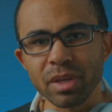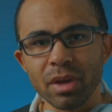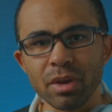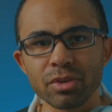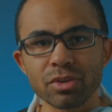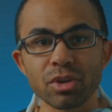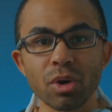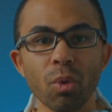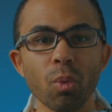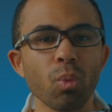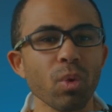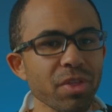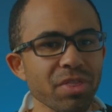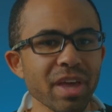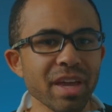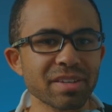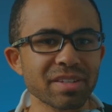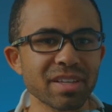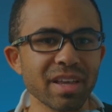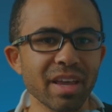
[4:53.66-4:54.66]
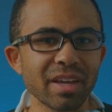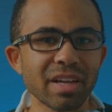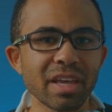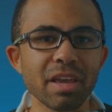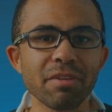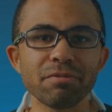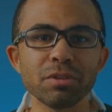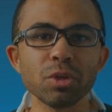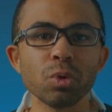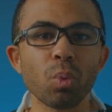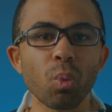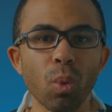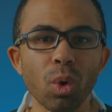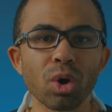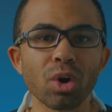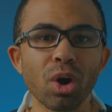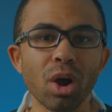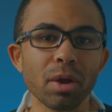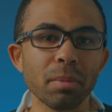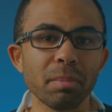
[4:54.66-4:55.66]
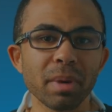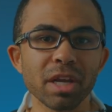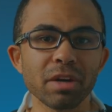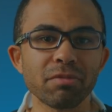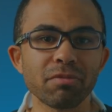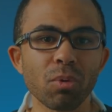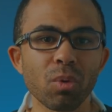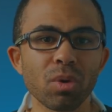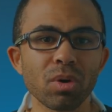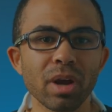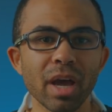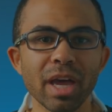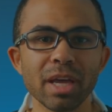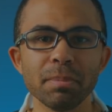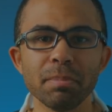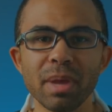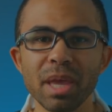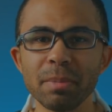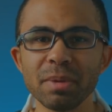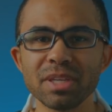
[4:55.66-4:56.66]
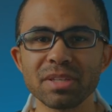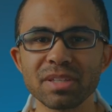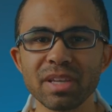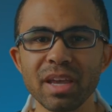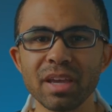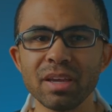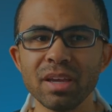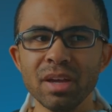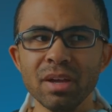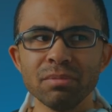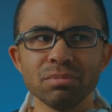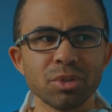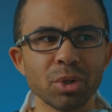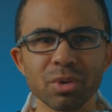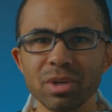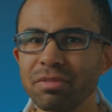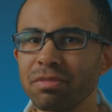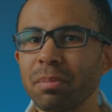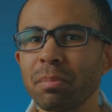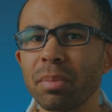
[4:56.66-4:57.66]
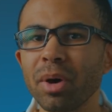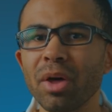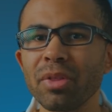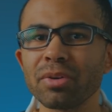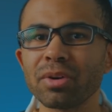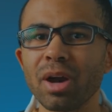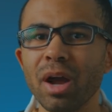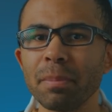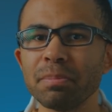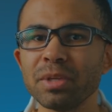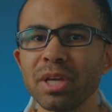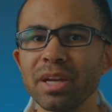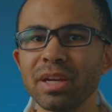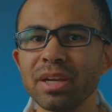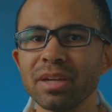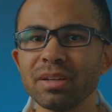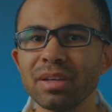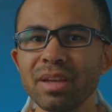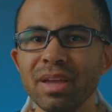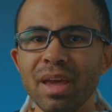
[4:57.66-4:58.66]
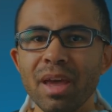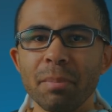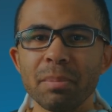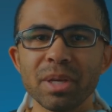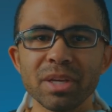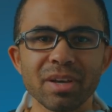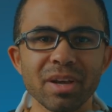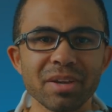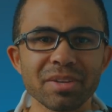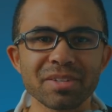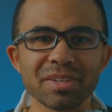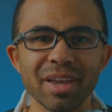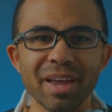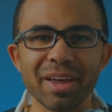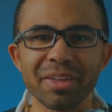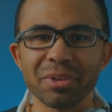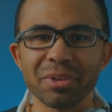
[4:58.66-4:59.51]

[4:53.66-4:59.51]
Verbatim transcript: So with that said, if you were on beta 4, I'd maybe say don't even bother updating because uh,